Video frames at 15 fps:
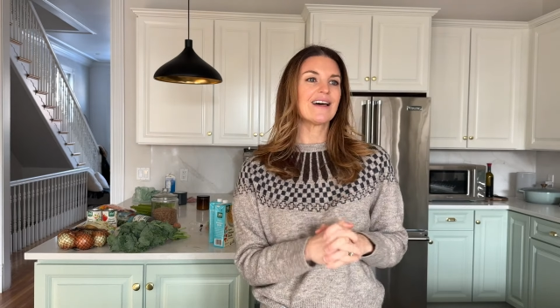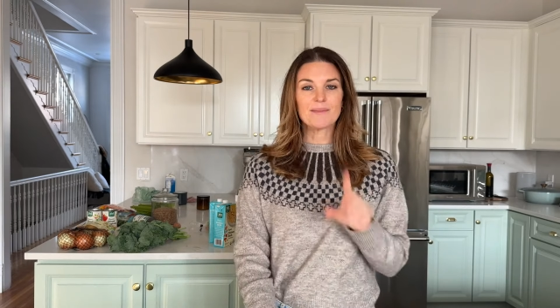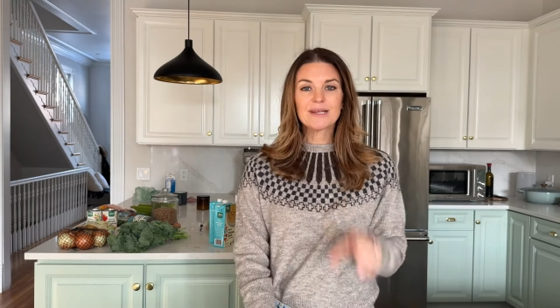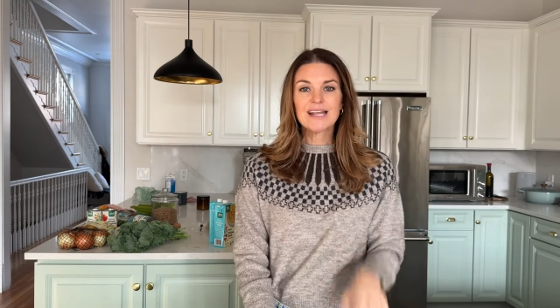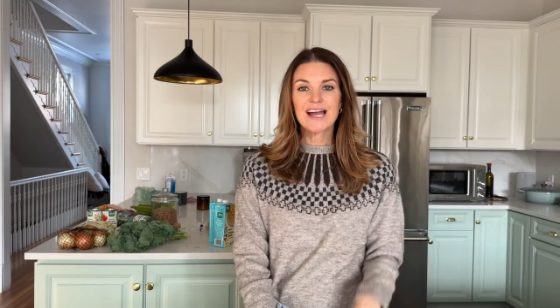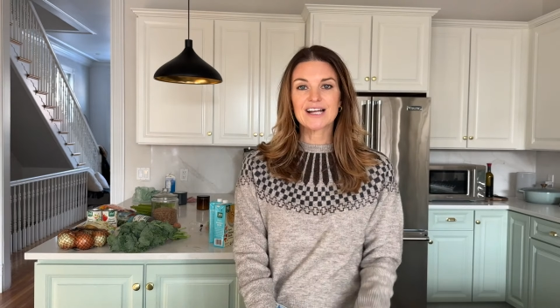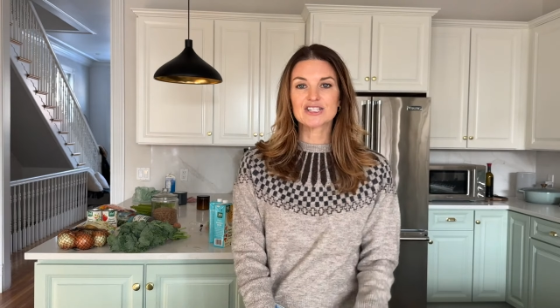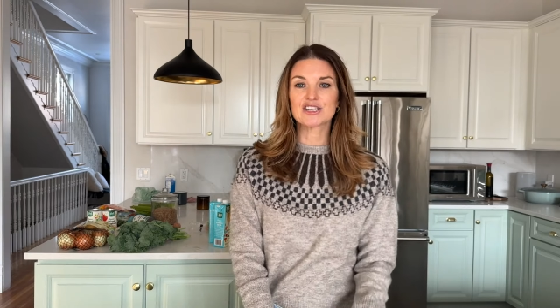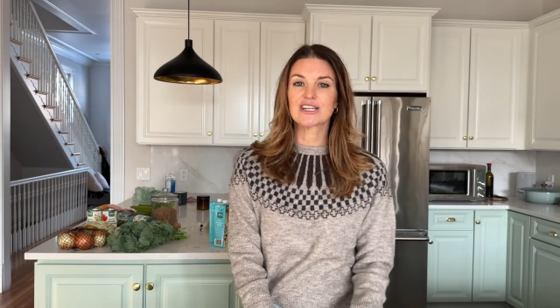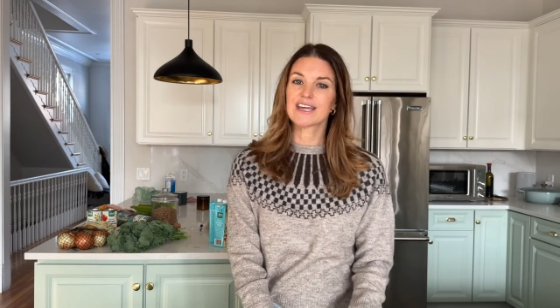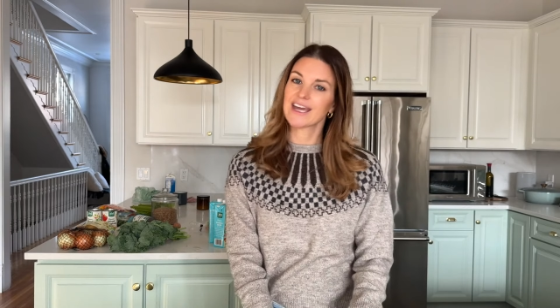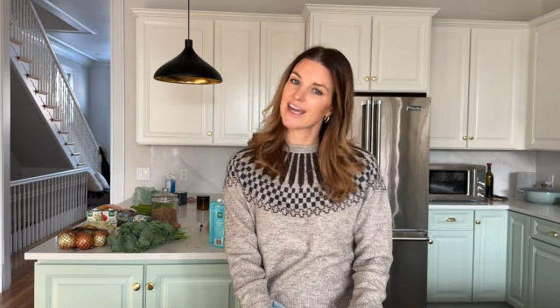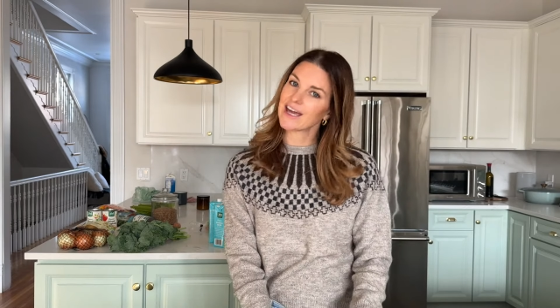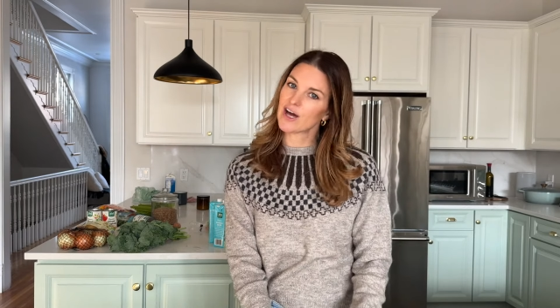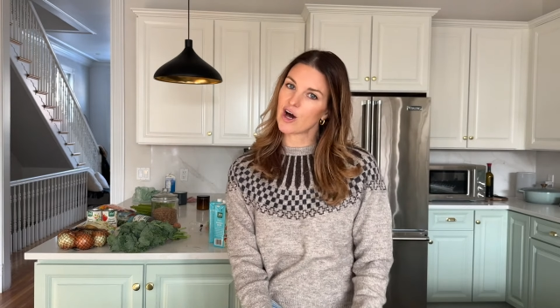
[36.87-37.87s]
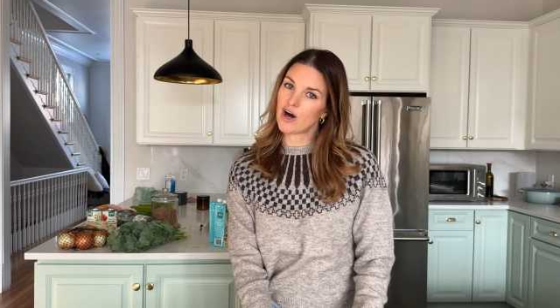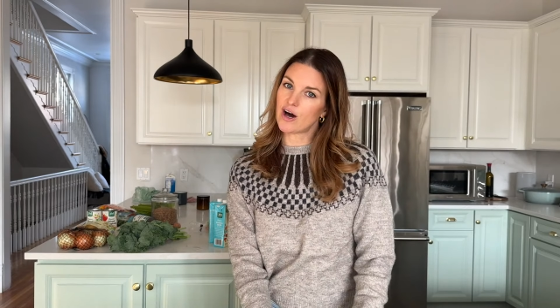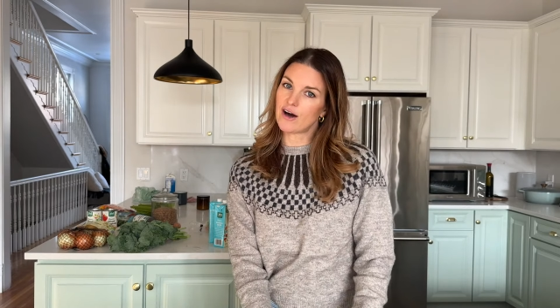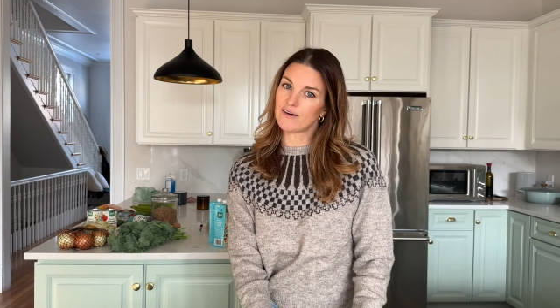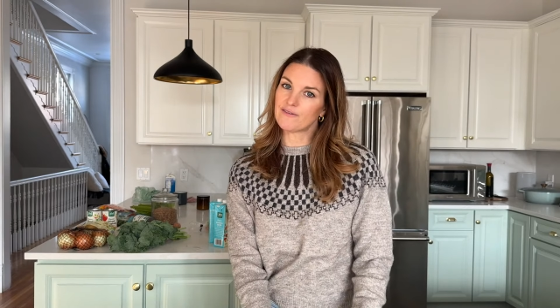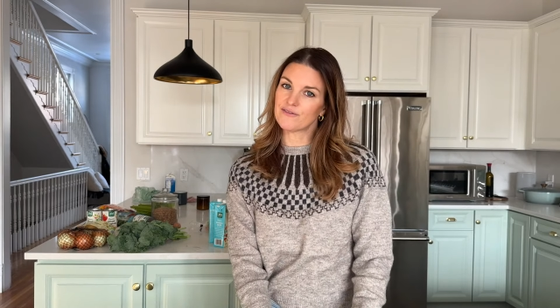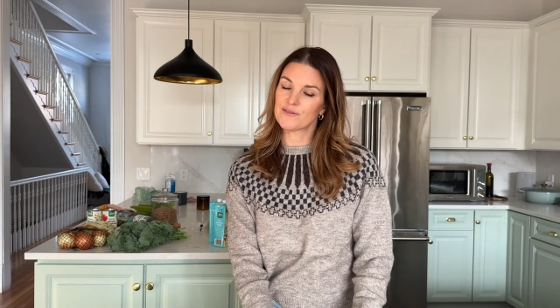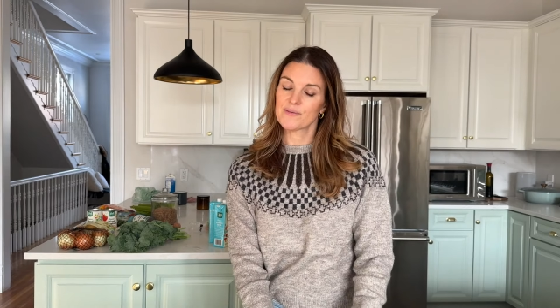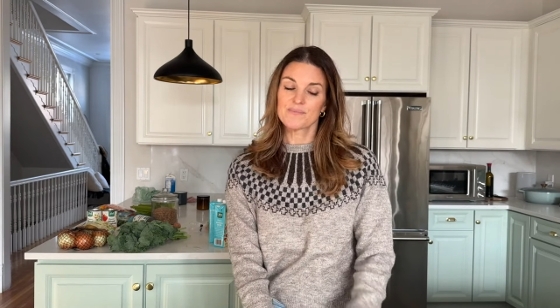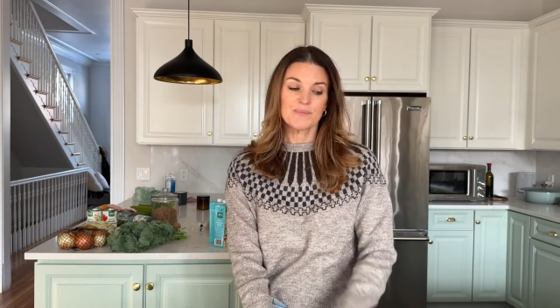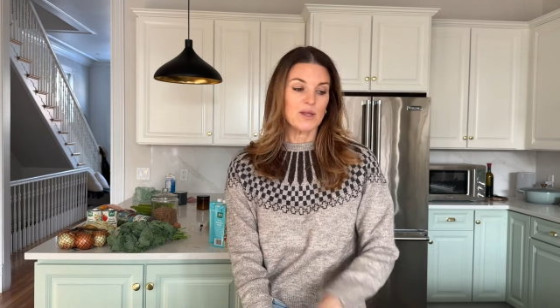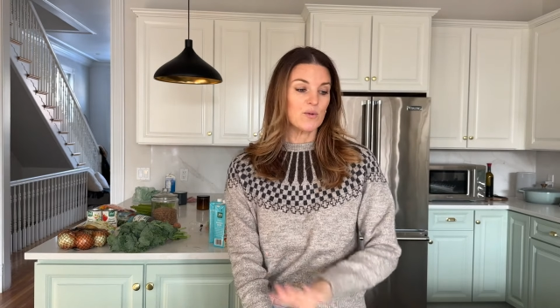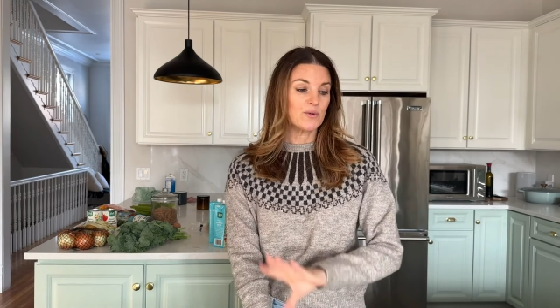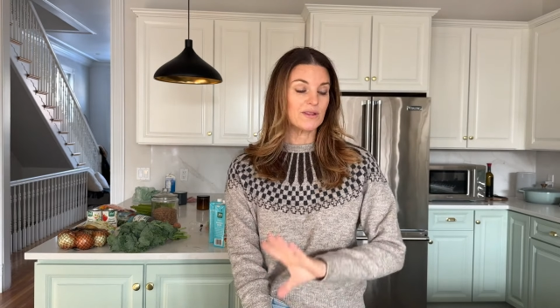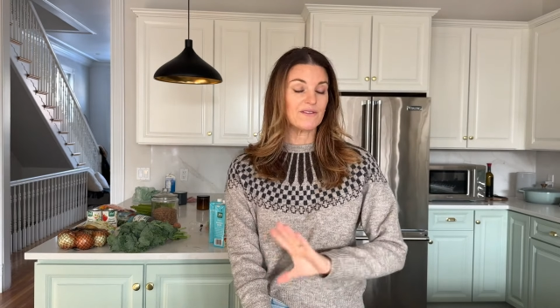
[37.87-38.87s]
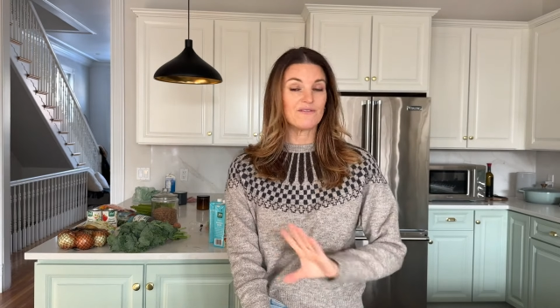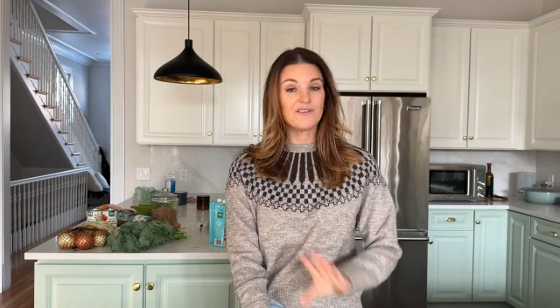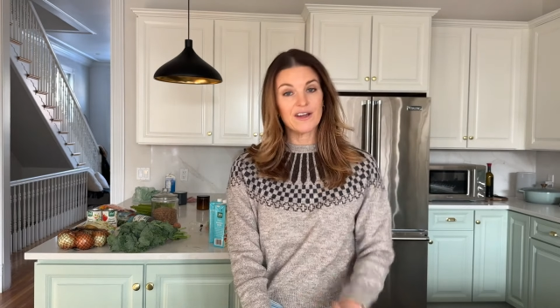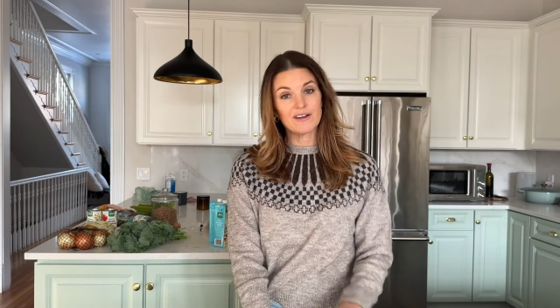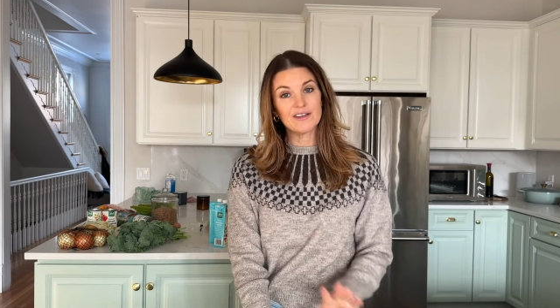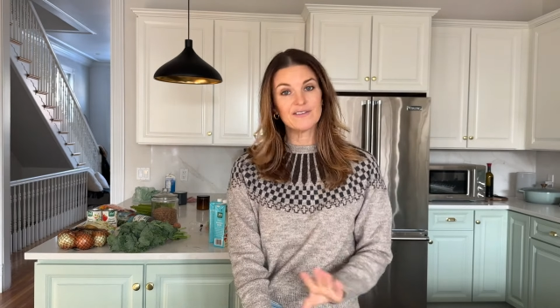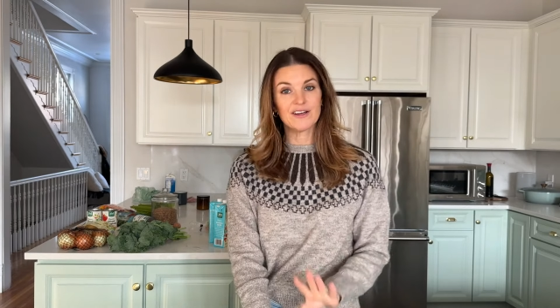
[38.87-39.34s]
I'm gonna actually kick off with a very,